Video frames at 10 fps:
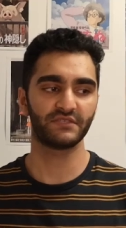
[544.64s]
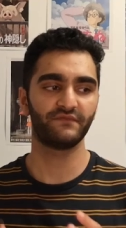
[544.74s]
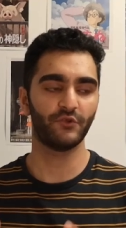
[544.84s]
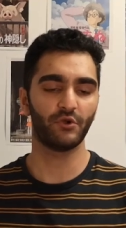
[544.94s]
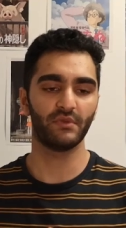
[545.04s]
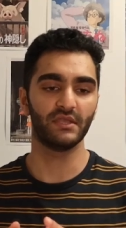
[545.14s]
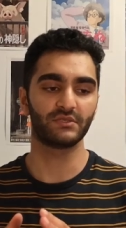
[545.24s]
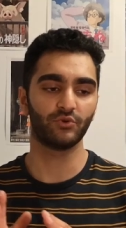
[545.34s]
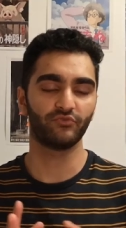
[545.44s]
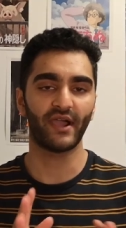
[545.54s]
film is
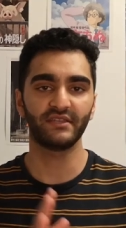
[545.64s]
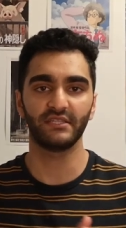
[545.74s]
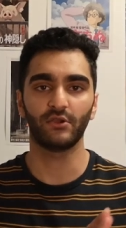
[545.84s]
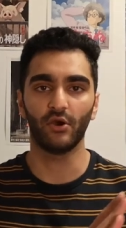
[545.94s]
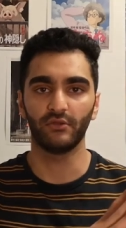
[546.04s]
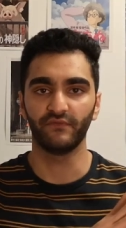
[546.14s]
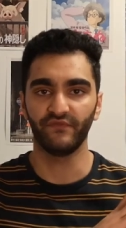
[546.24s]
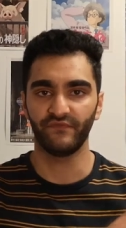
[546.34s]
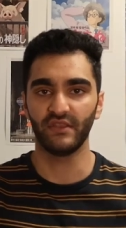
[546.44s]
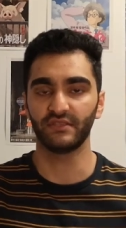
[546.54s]
all riding on
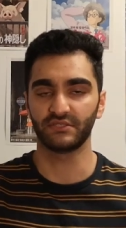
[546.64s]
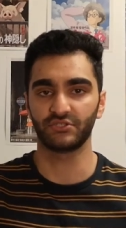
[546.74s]
Phoenix's